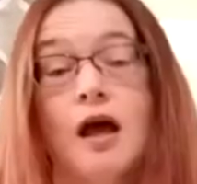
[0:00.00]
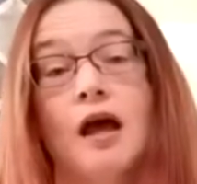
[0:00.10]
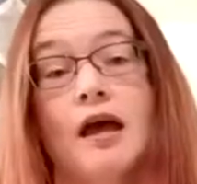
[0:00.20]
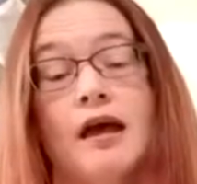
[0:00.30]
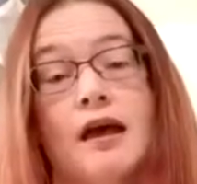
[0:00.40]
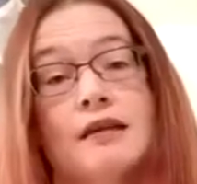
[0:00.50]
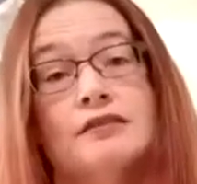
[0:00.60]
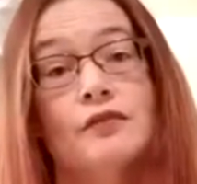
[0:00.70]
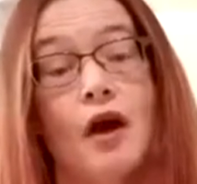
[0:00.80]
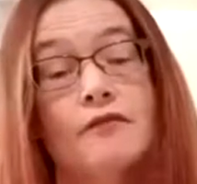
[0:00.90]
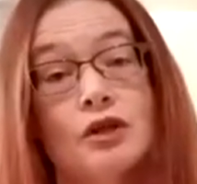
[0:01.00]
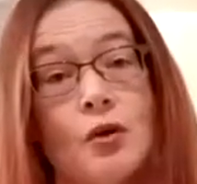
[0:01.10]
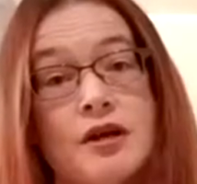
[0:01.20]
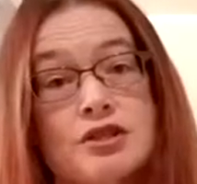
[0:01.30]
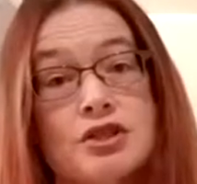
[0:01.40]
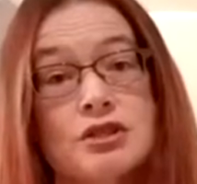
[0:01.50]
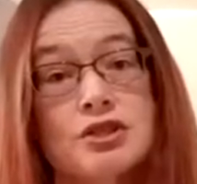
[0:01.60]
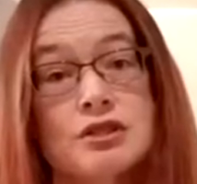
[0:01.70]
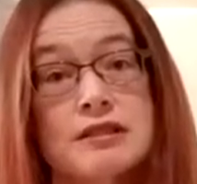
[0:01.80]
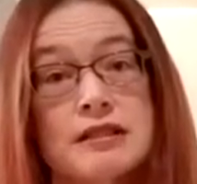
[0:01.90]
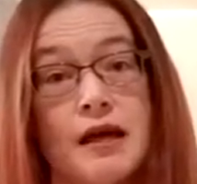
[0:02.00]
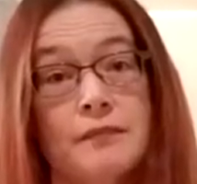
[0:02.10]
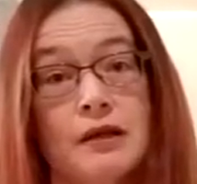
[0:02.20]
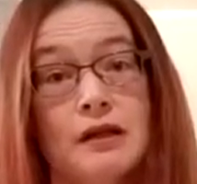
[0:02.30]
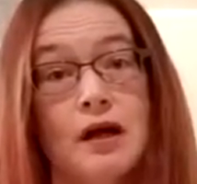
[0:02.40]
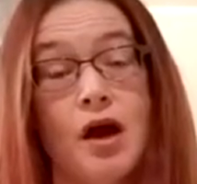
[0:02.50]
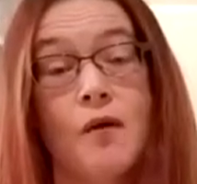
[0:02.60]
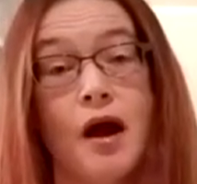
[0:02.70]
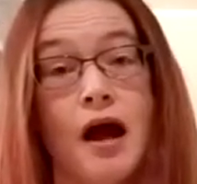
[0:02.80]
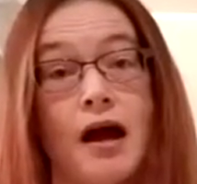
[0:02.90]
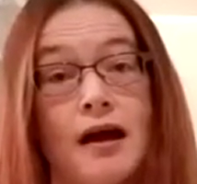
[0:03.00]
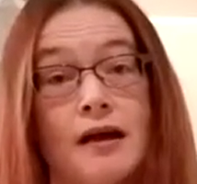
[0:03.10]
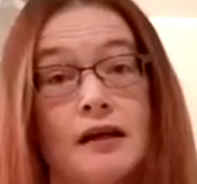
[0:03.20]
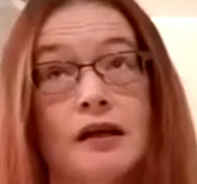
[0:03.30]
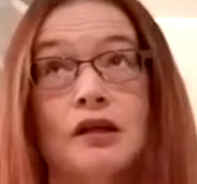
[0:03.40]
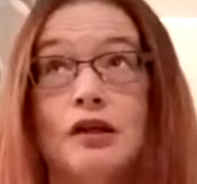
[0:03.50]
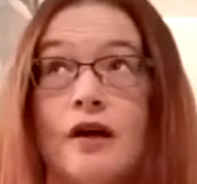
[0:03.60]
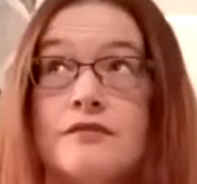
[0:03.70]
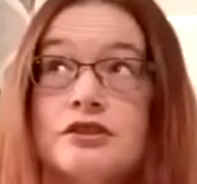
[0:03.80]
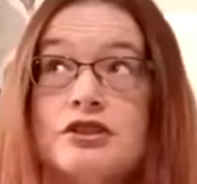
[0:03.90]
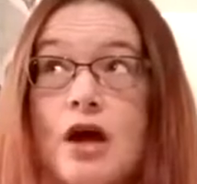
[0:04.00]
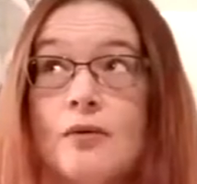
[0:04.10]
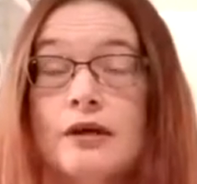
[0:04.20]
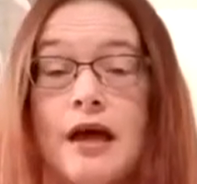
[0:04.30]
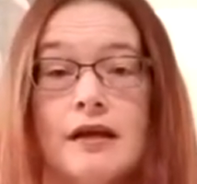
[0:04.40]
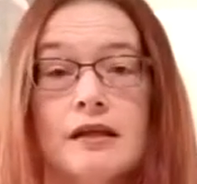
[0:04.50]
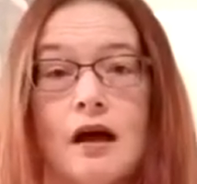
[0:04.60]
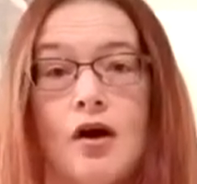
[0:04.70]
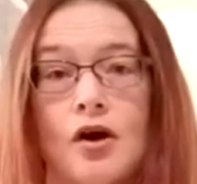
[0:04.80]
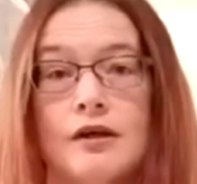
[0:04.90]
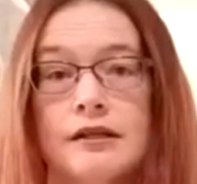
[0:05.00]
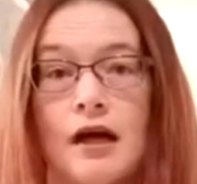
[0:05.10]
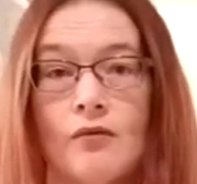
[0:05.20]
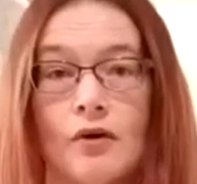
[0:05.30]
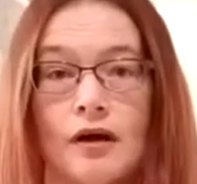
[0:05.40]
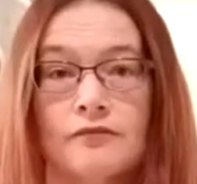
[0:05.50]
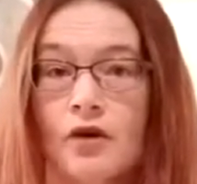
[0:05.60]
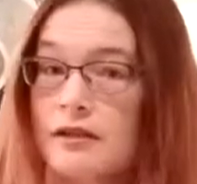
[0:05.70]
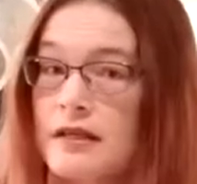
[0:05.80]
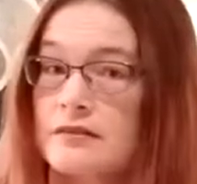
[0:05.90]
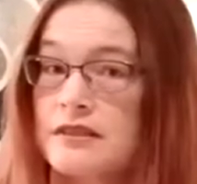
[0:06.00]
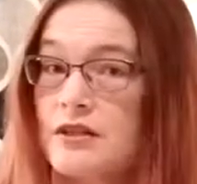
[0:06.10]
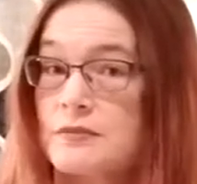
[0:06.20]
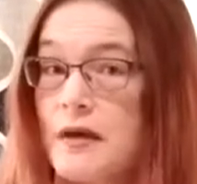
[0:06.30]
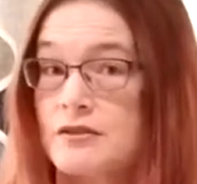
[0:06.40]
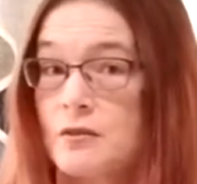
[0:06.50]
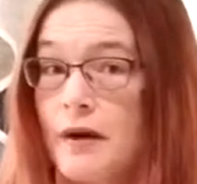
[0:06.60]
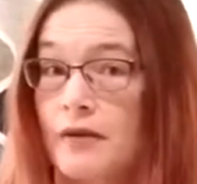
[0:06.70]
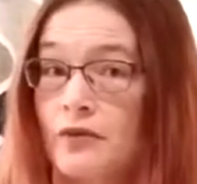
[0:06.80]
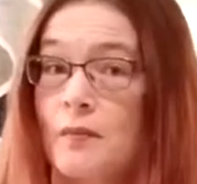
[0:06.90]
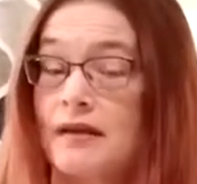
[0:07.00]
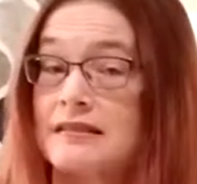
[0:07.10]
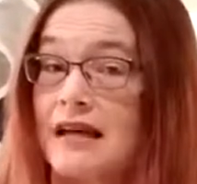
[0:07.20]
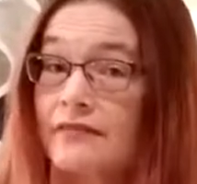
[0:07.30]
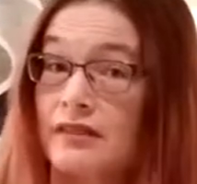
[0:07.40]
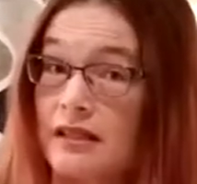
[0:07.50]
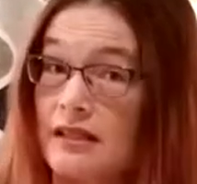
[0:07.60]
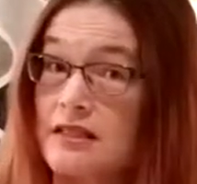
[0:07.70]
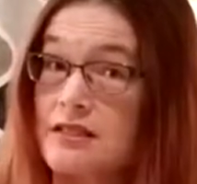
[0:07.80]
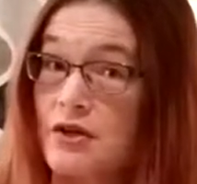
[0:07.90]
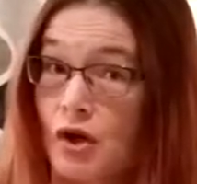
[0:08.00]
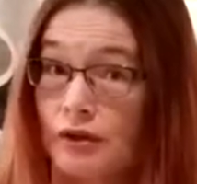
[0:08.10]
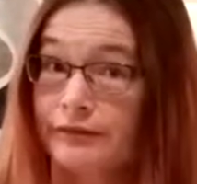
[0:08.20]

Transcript: And if you have any questions, just let me know. I love this shower caddy. Already got one for our downstairs master bathroom. I just have to get it installed.